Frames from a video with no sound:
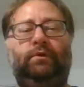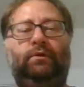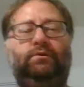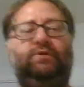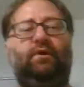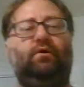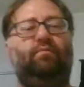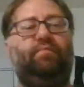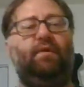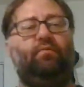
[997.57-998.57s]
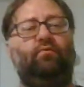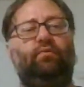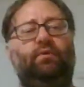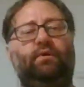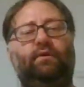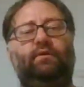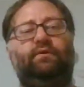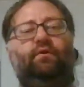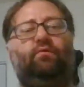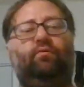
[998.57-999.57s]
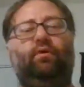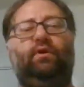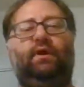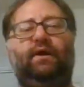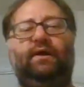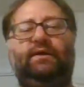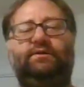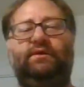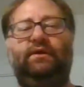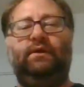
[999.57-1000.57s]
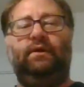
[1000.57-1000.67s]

So people don't realize,